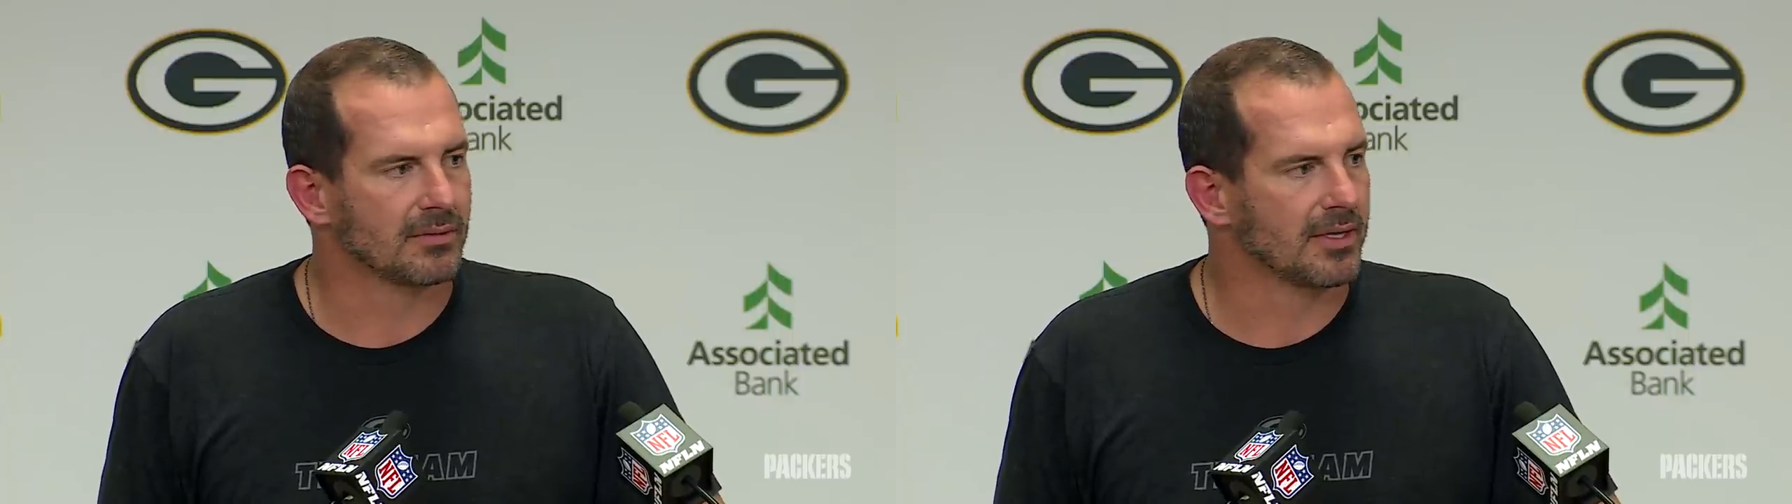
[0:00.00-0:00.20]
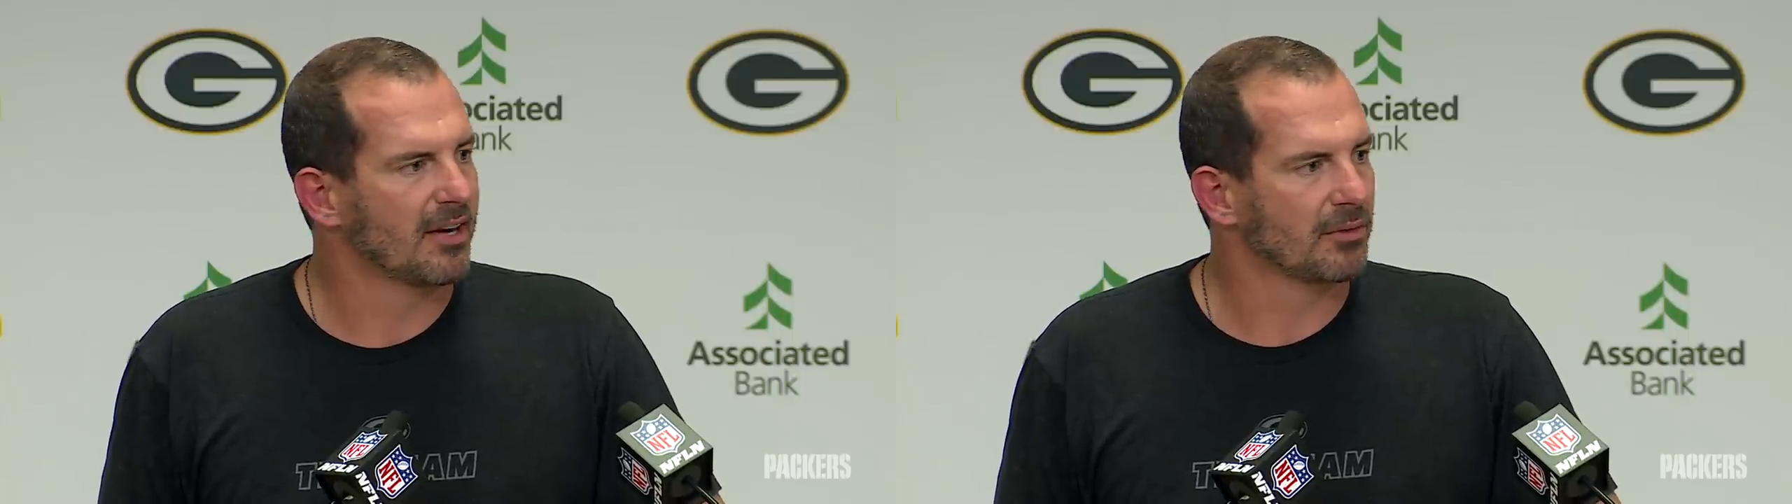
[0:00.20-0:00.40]

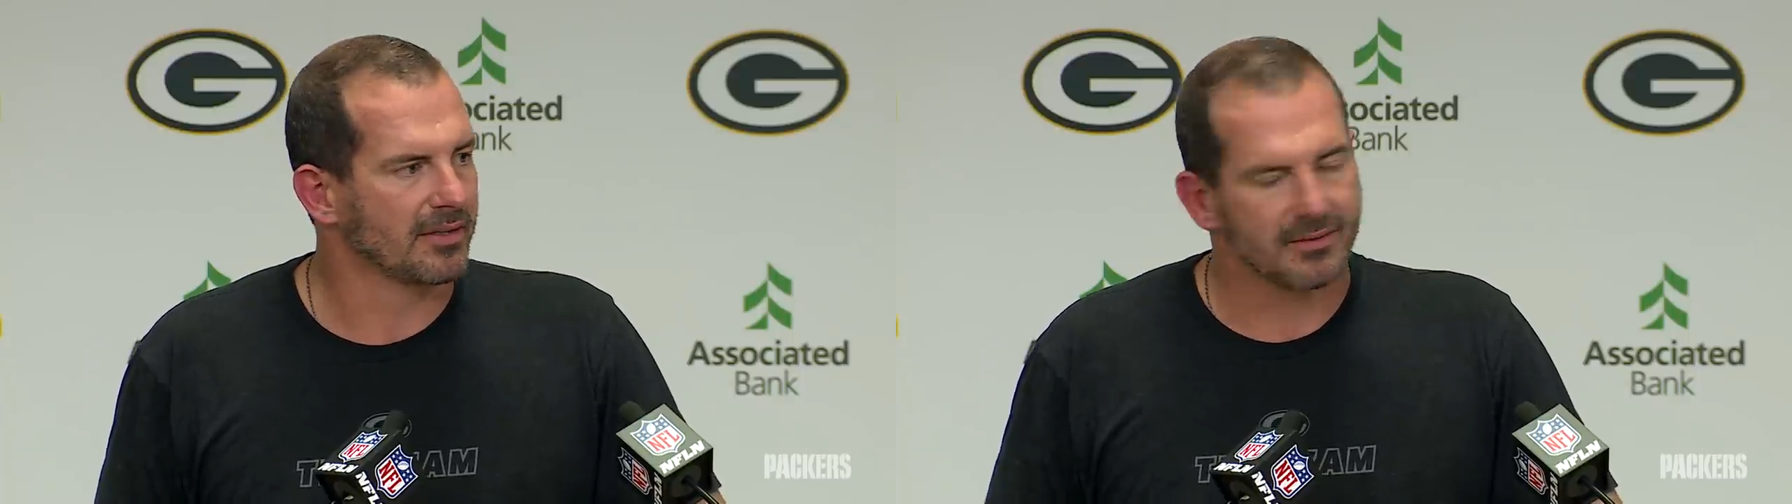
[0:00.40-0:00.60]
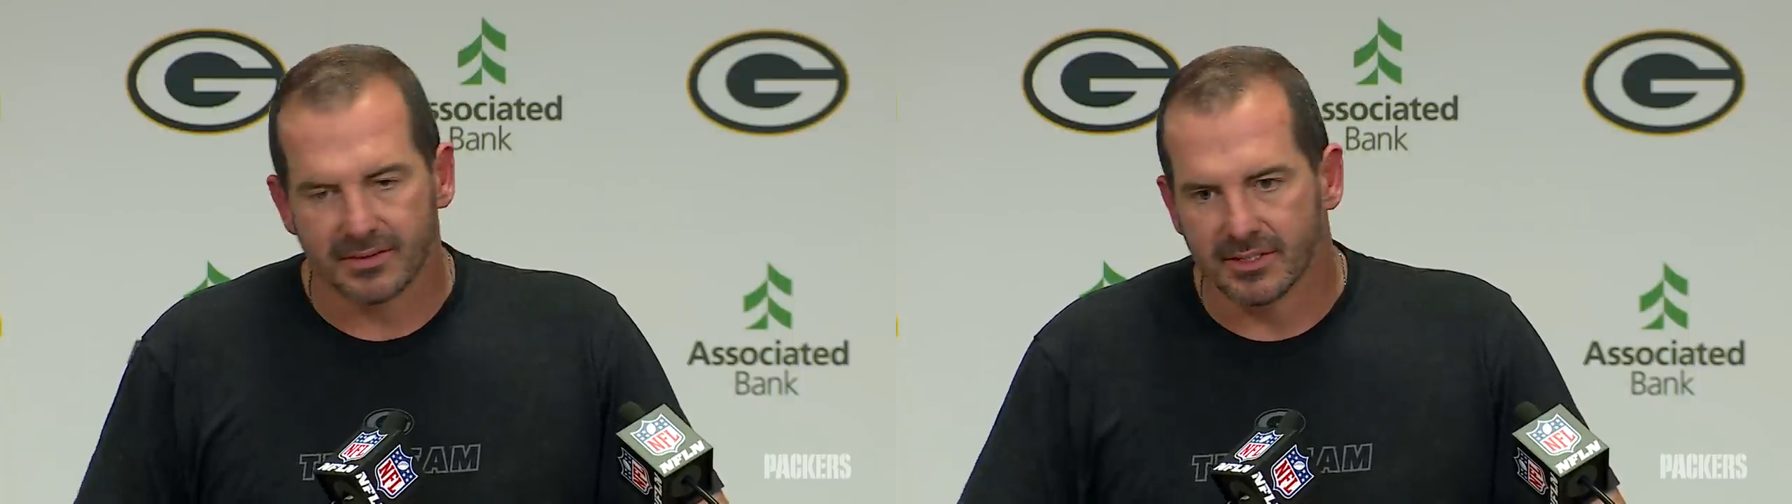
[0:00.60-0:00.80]
and I don't
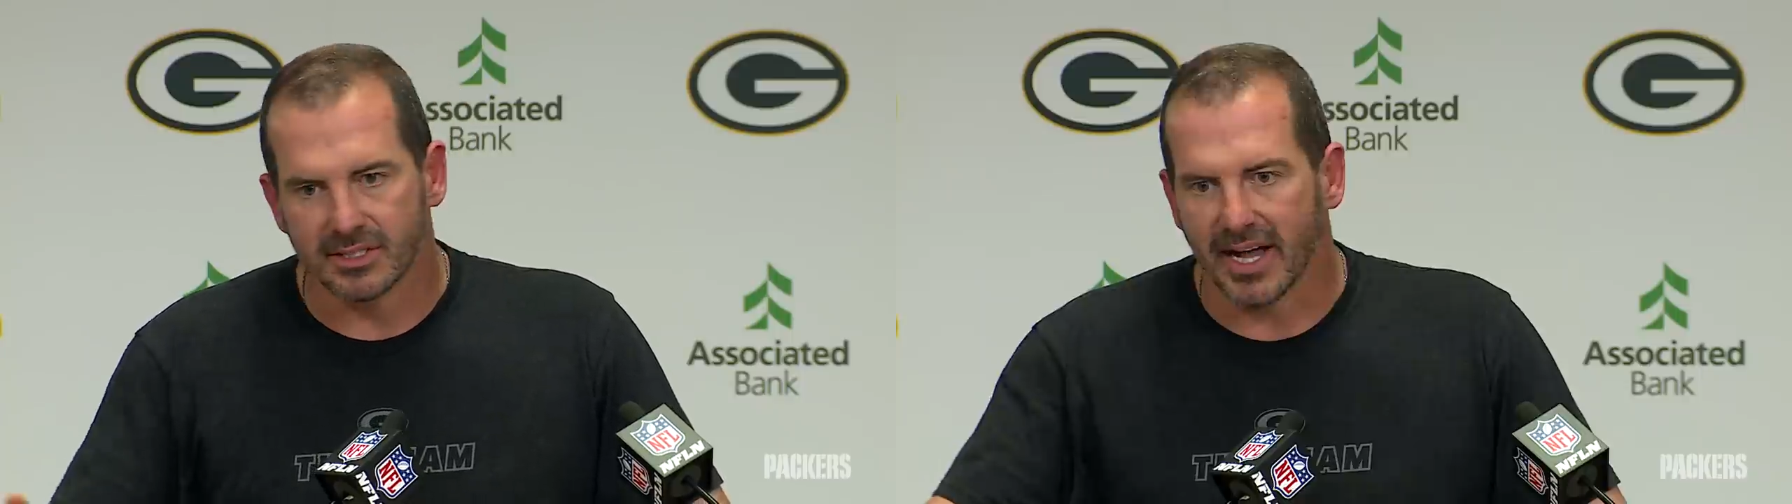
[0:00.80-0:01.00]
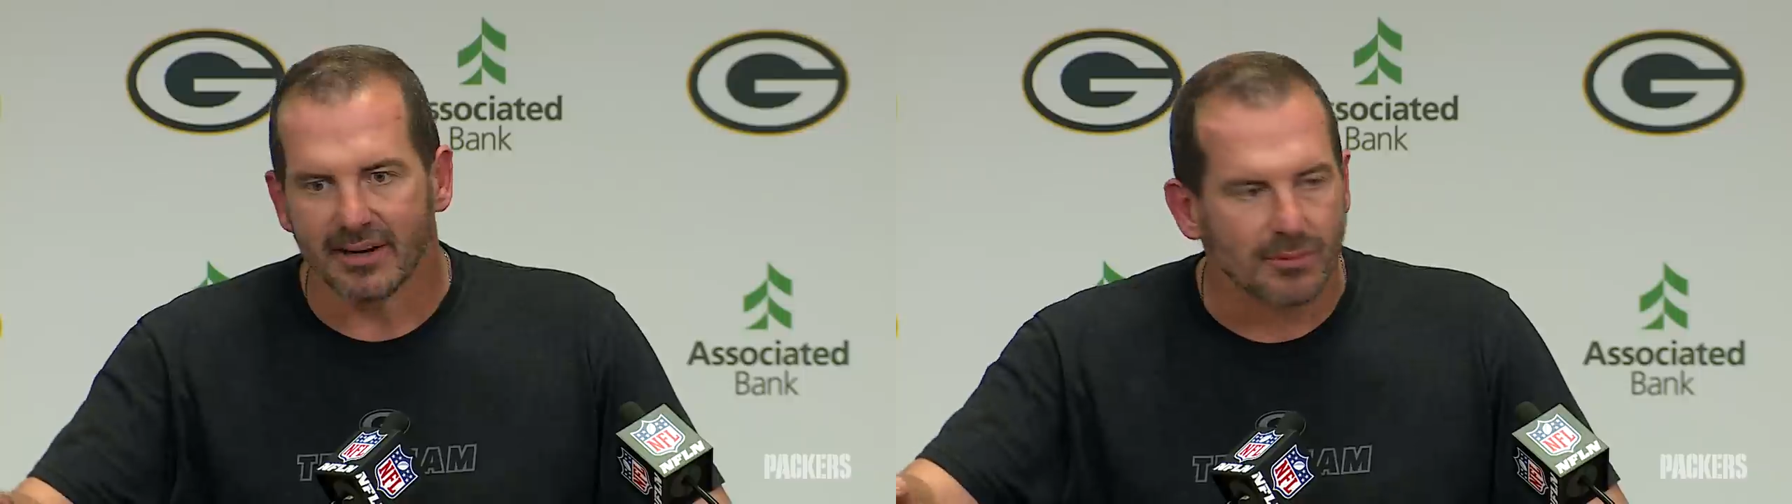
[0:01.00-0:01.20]

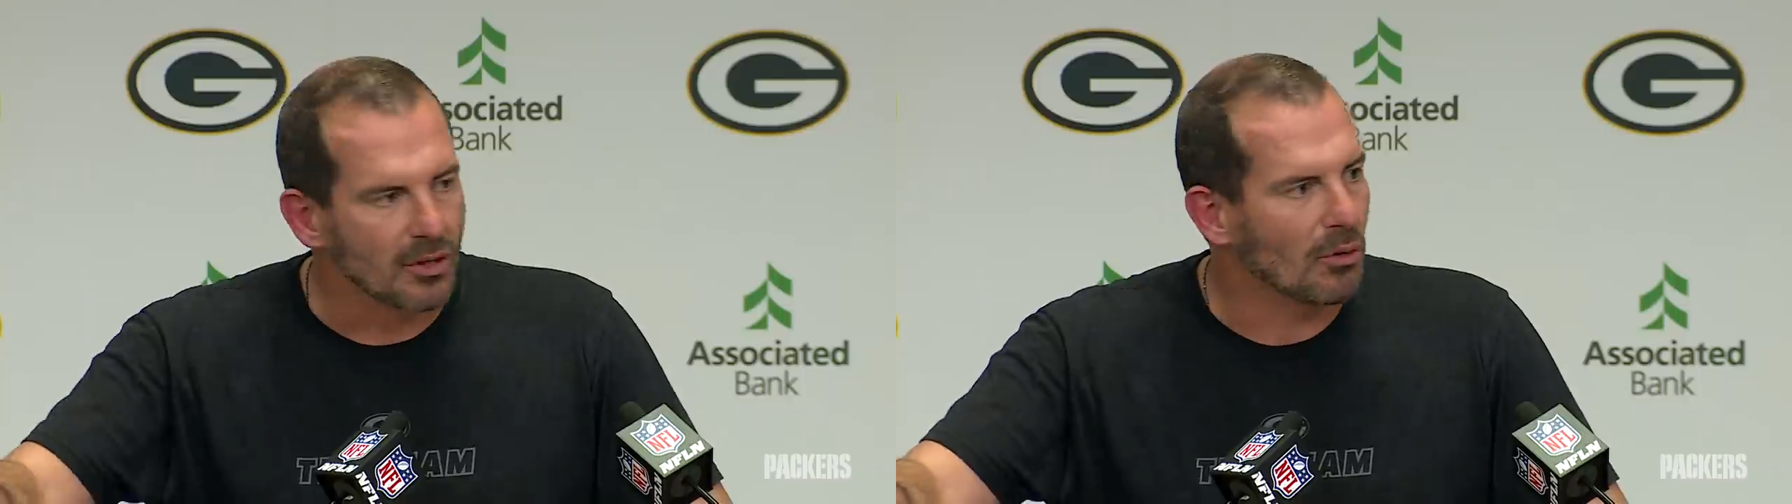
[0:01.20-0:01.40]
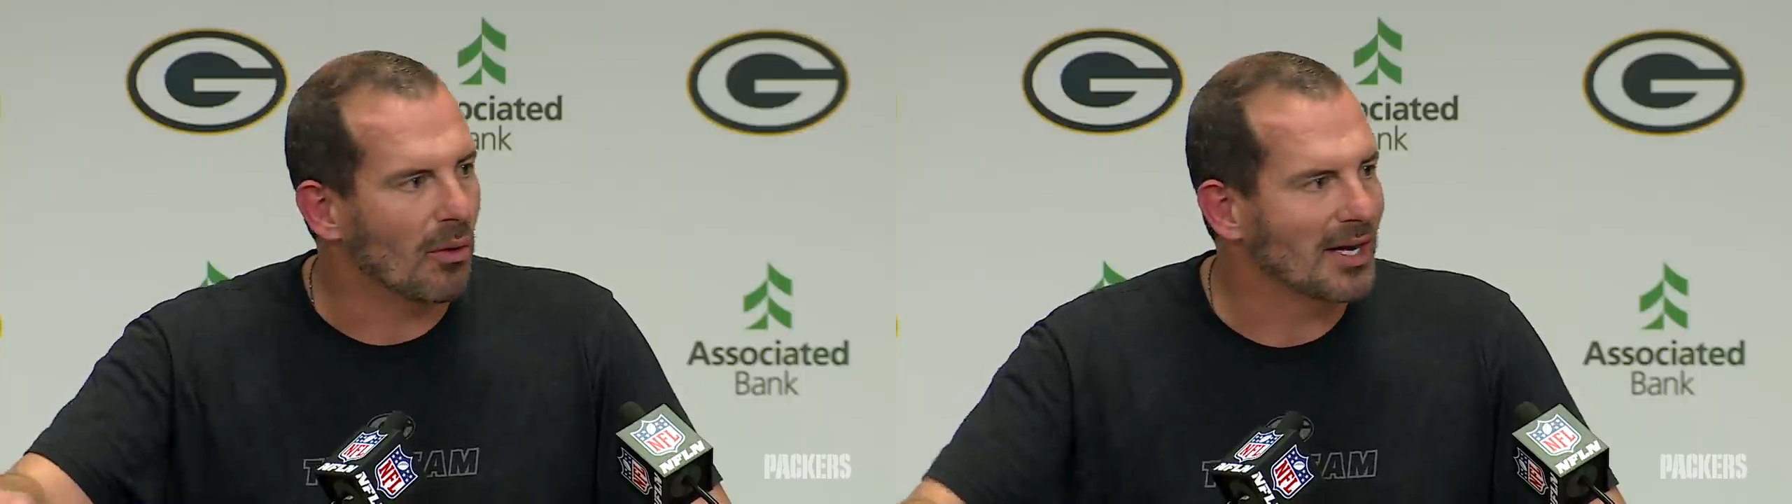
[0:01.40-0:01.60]
sign them to
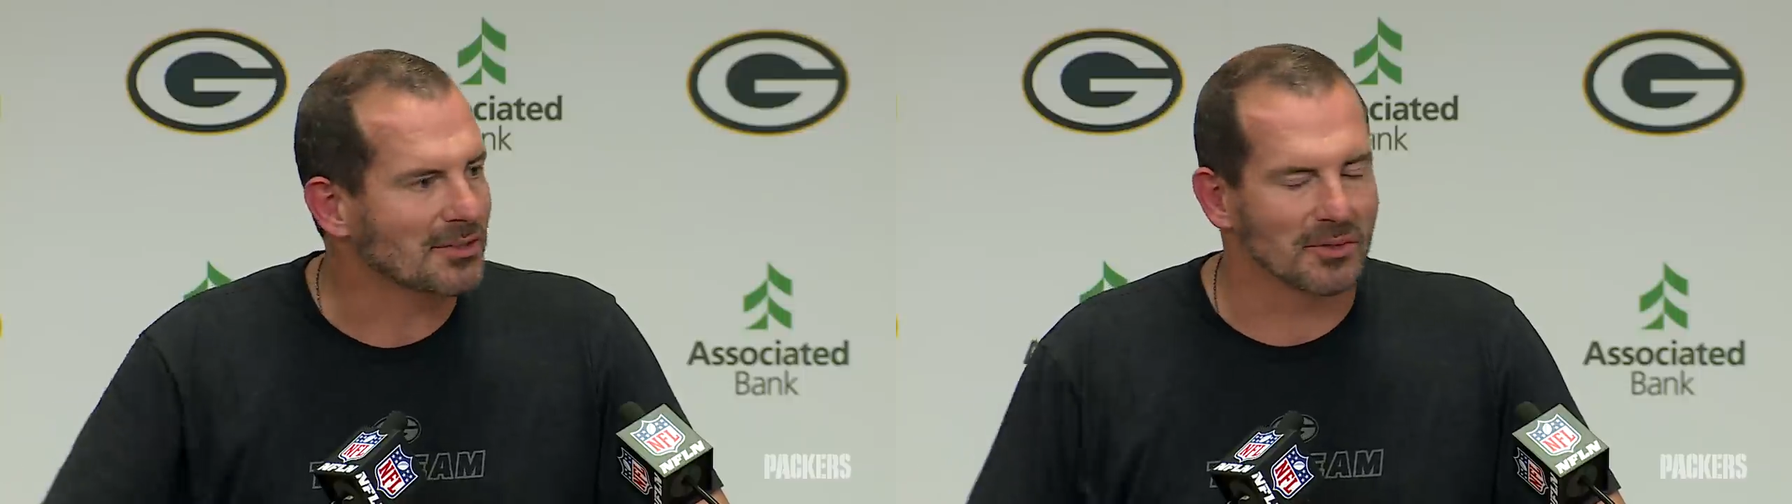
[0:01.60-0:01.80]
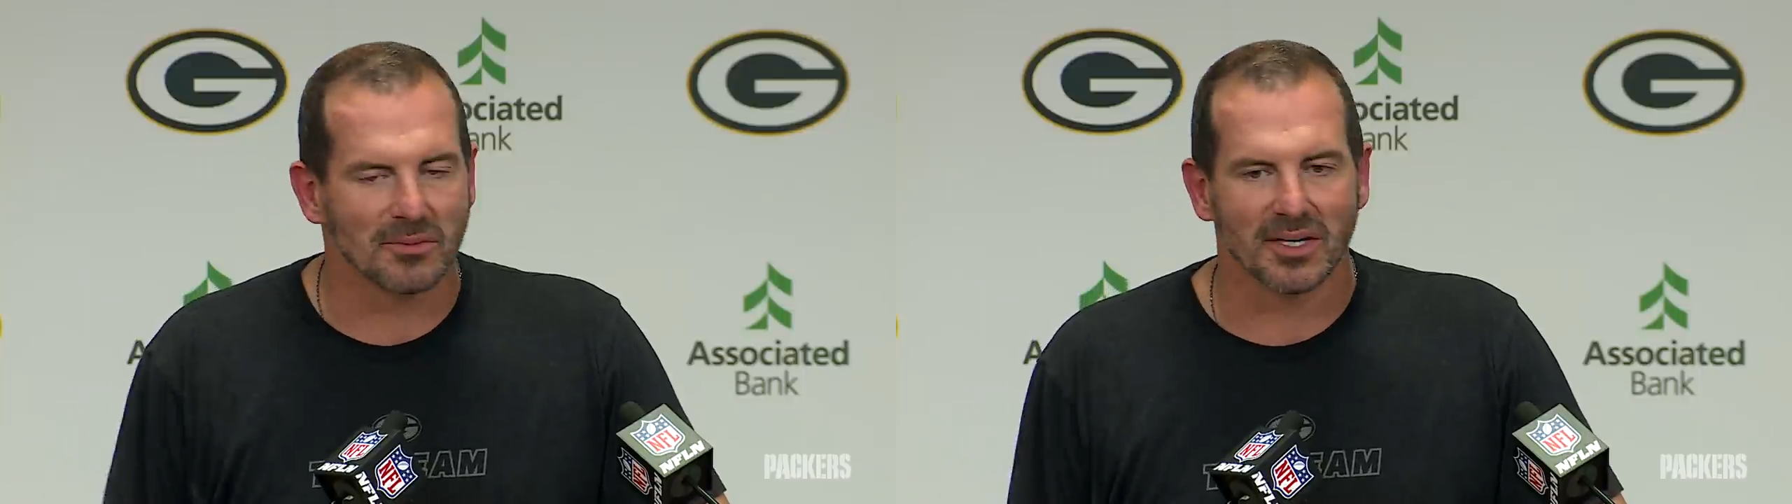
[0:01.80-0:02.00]
go
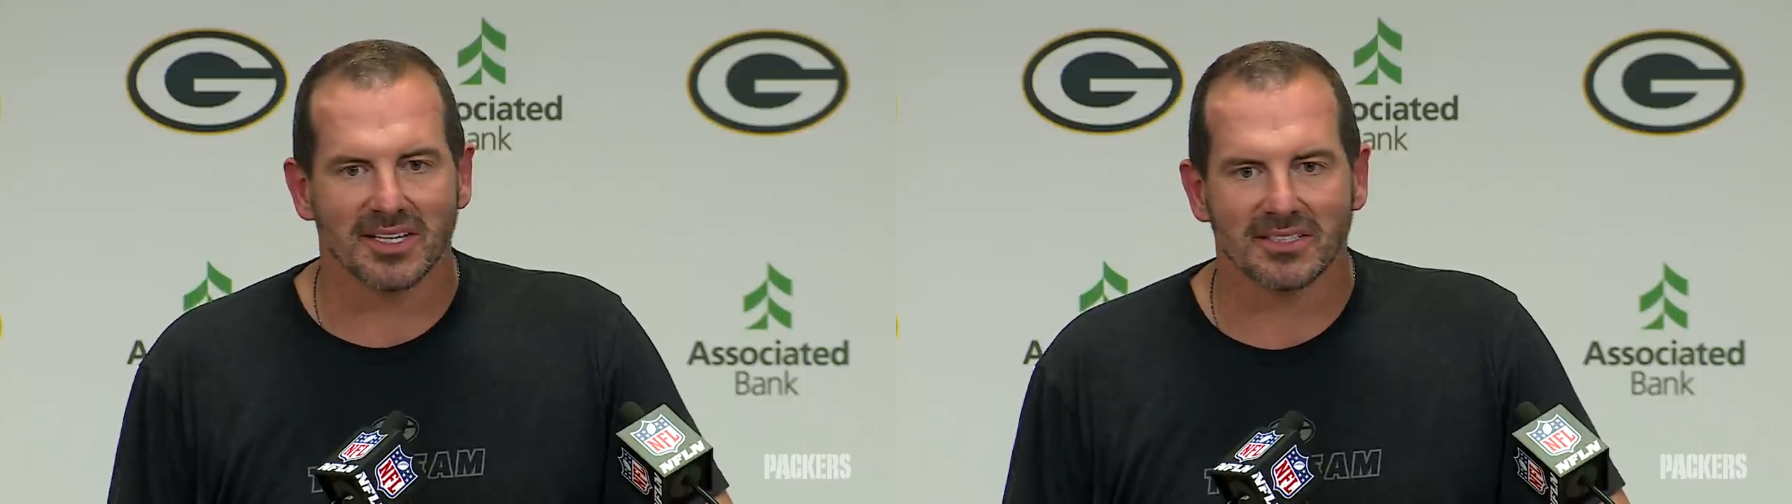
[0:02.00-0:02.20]
watch somebody.